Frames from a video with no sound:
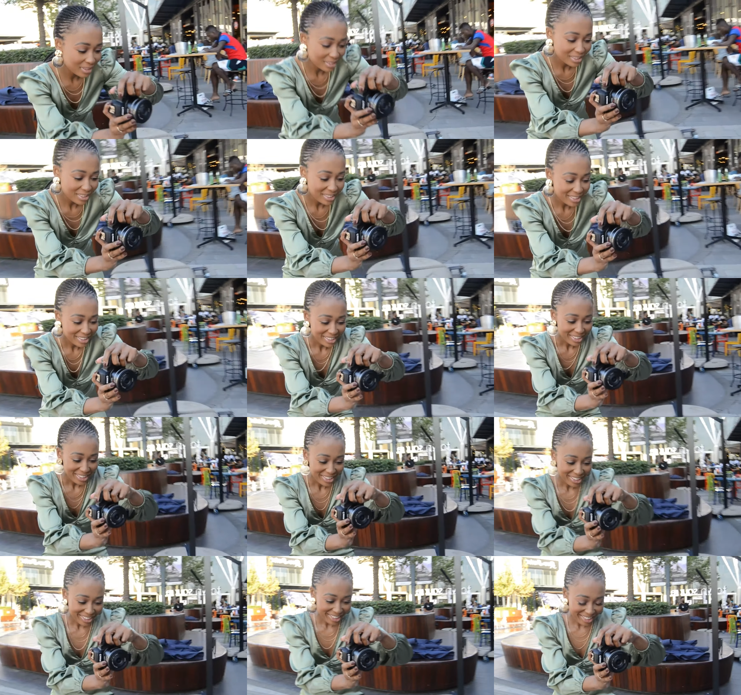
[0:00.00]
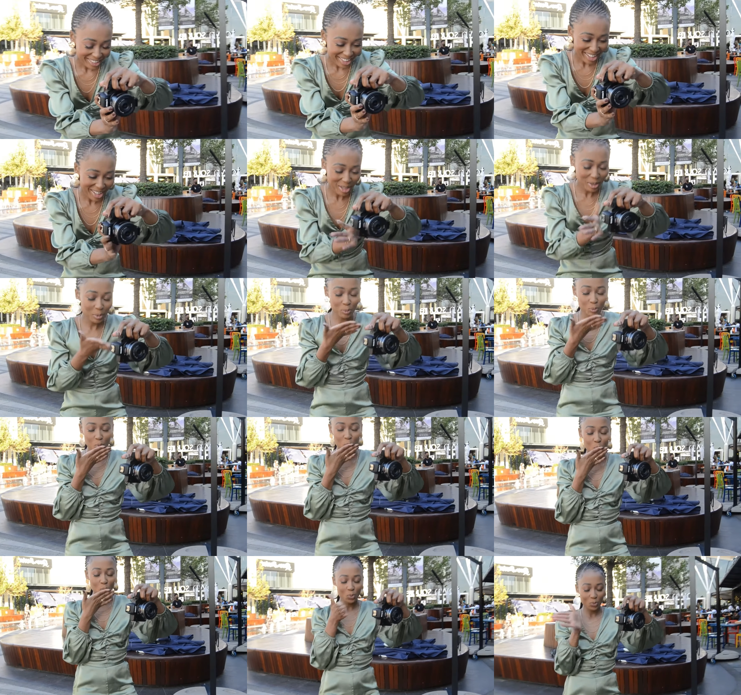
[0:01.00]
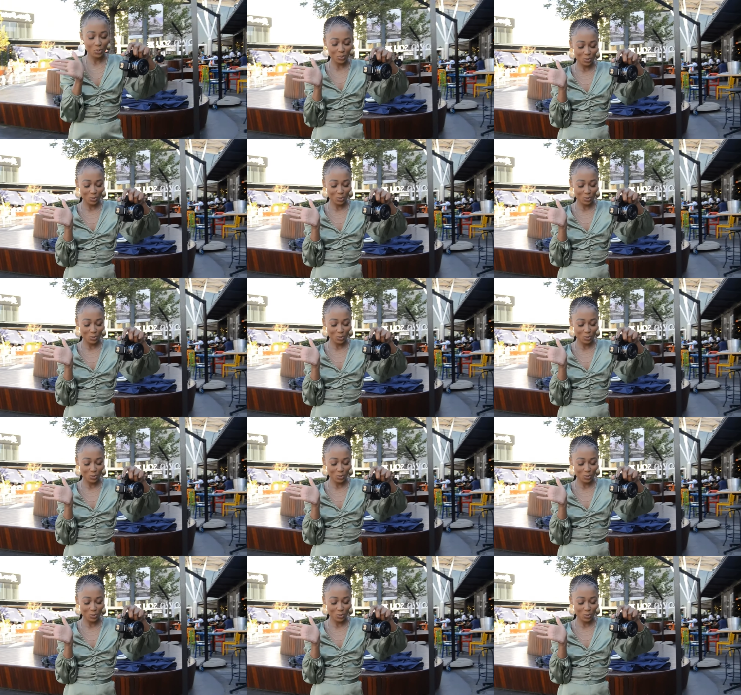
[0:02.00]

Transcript: How gorgeous do my friends